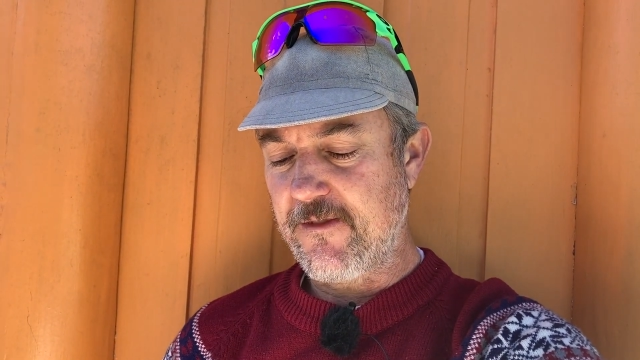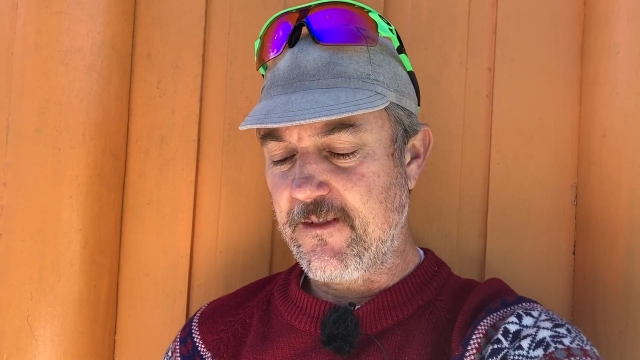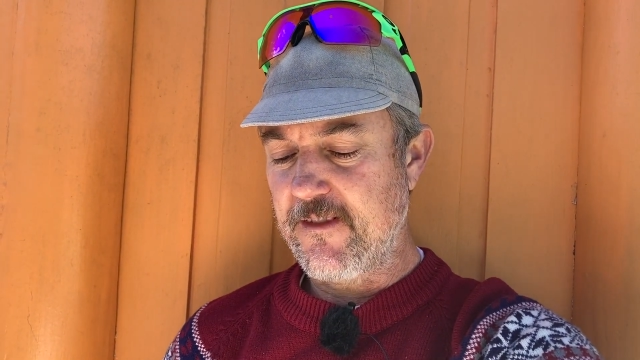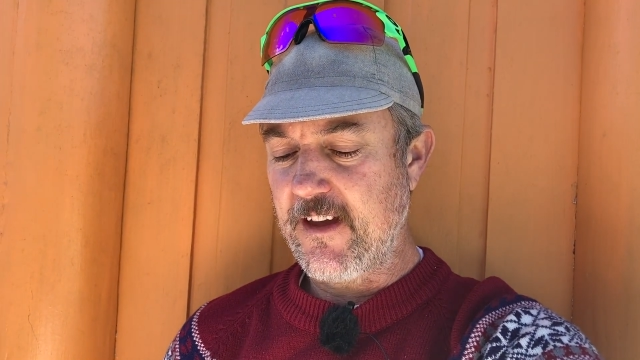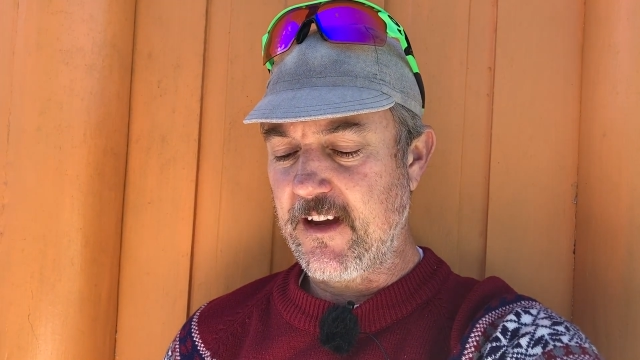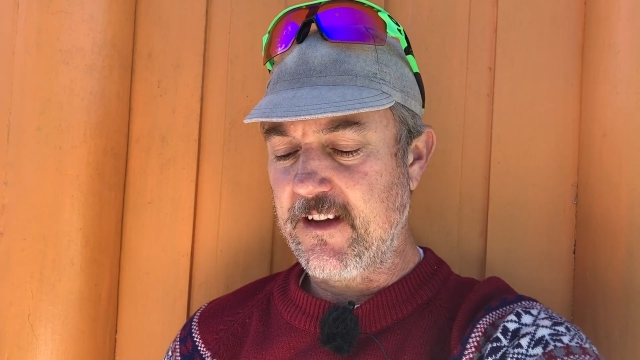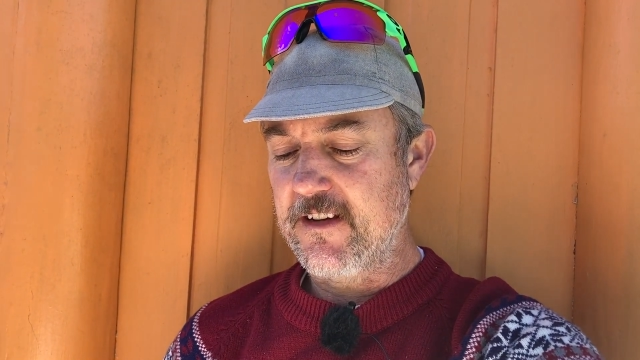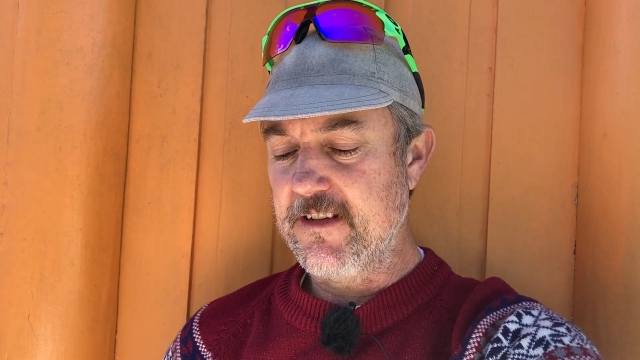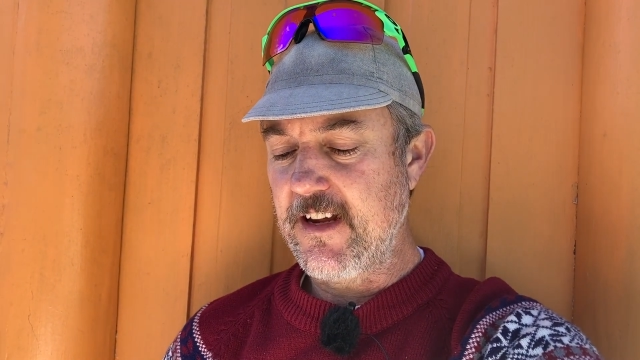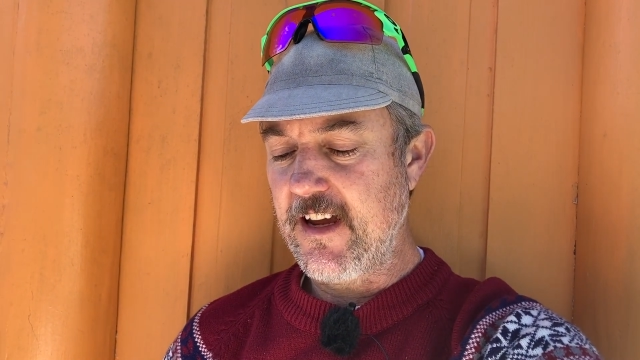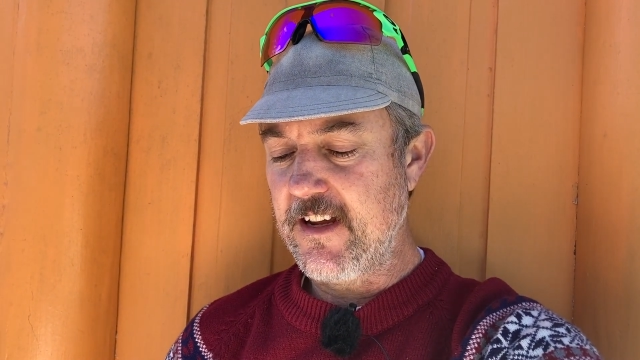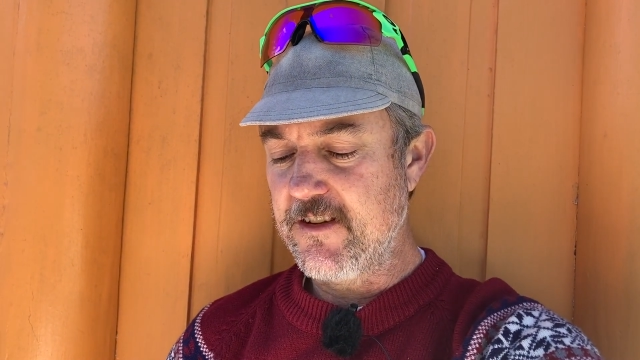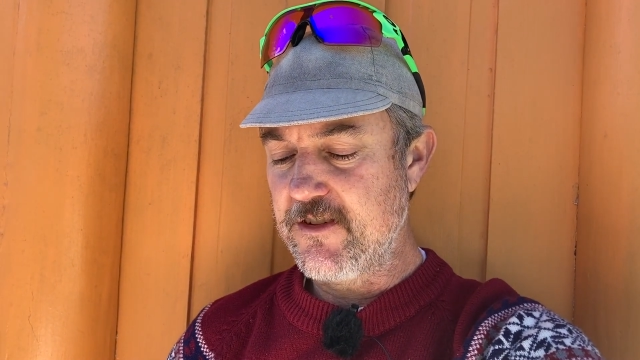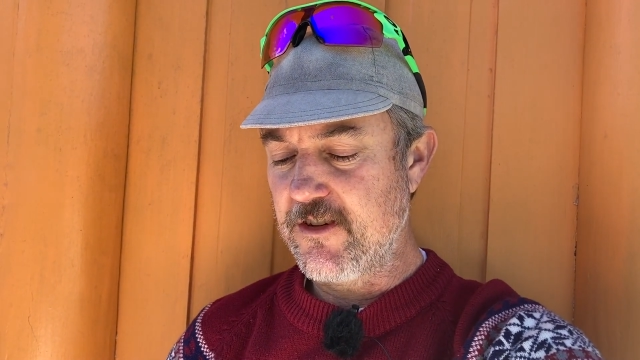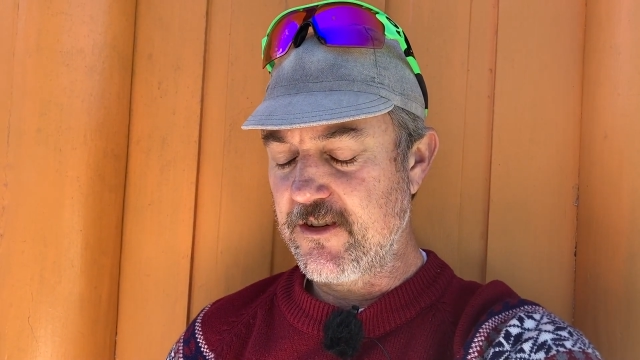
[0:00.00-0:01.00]
that
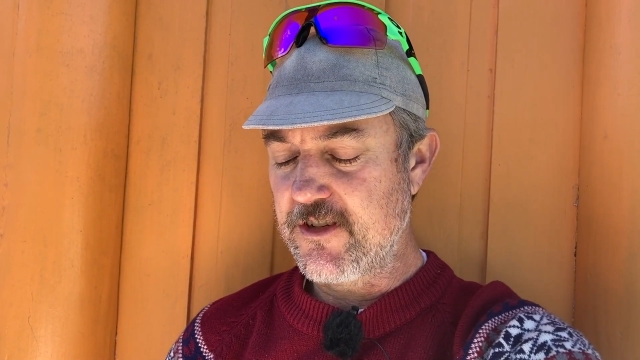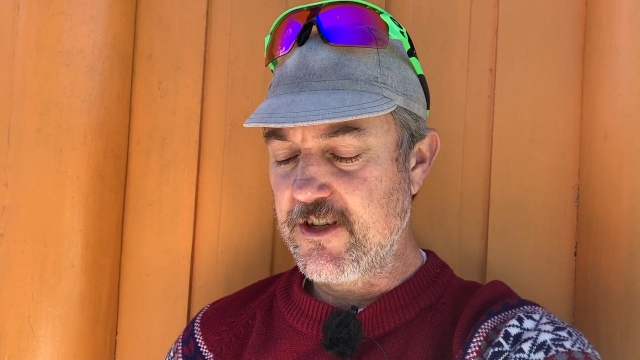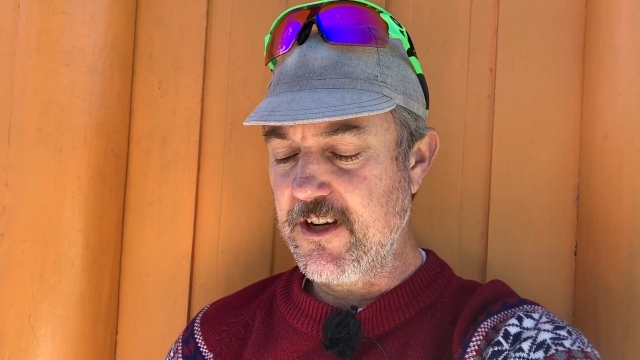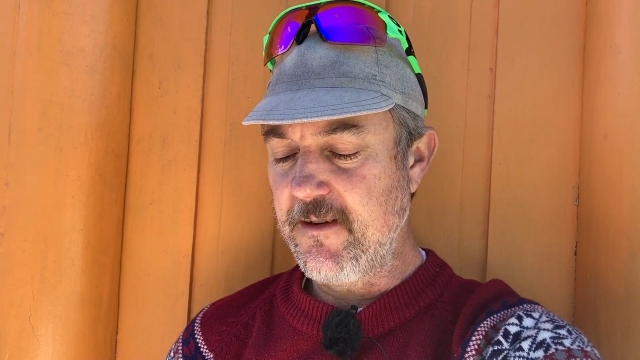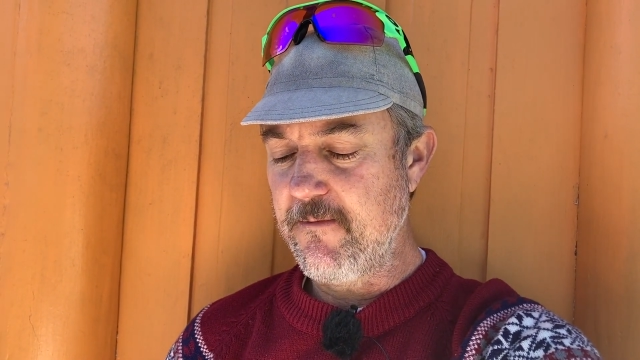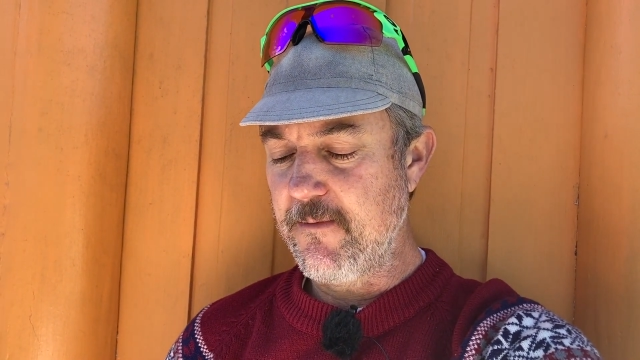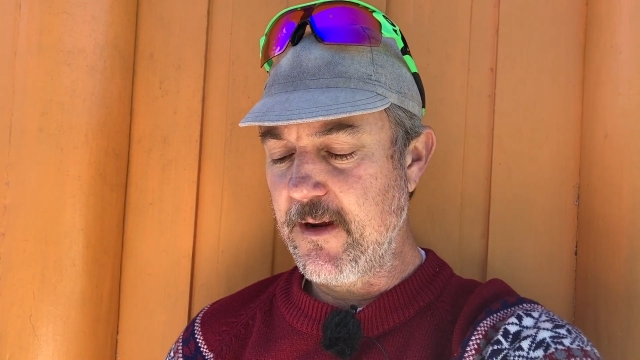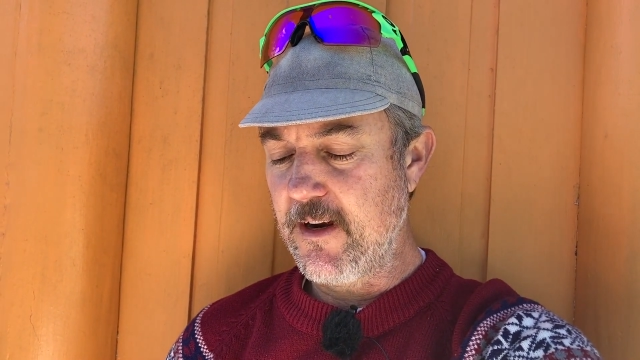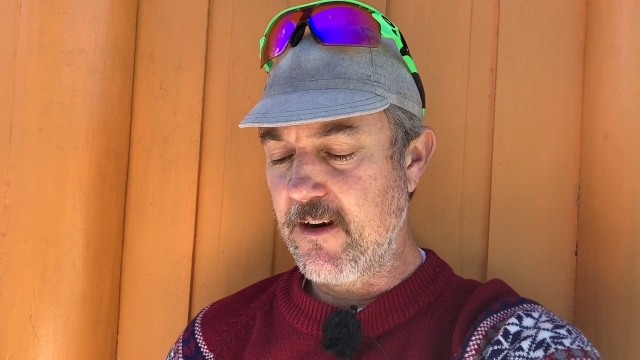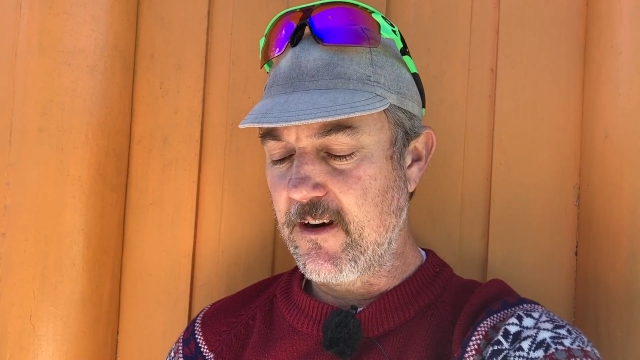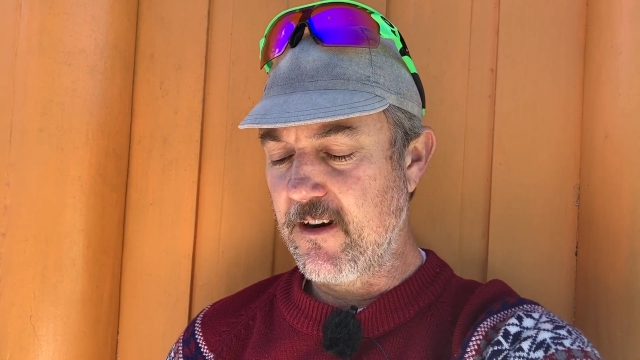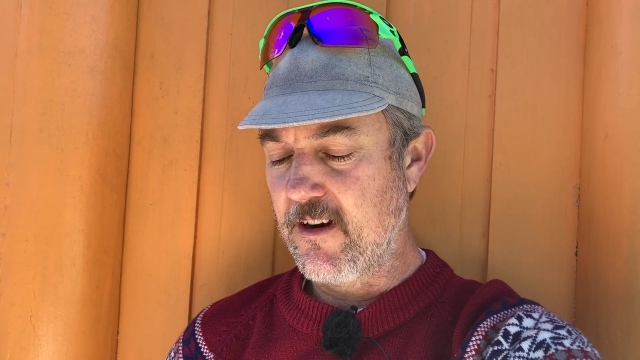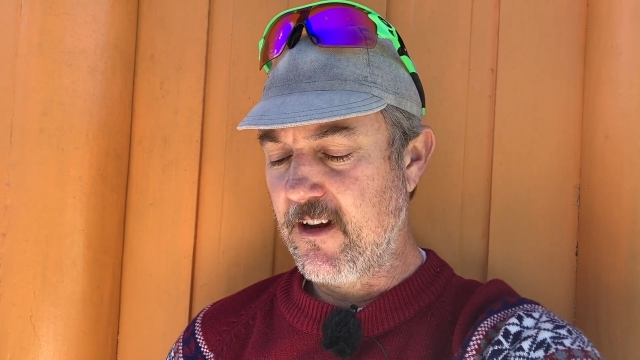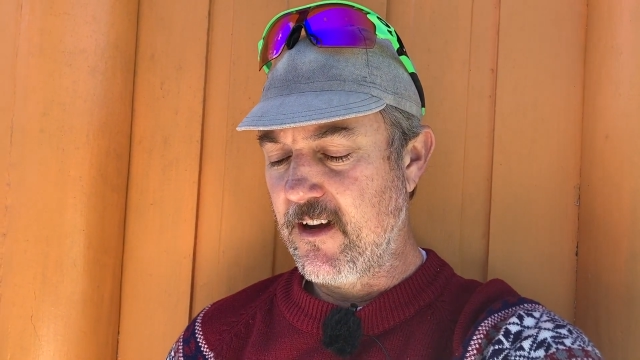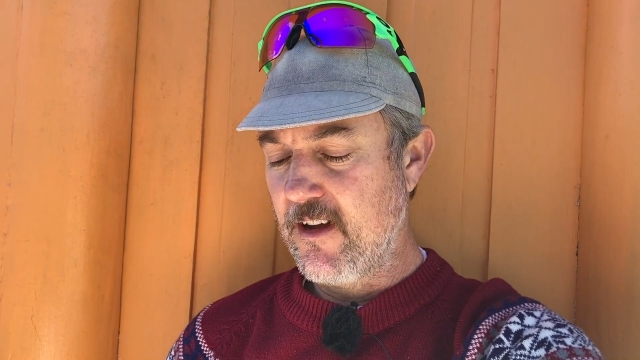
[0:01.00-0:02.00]
contains your cheap beer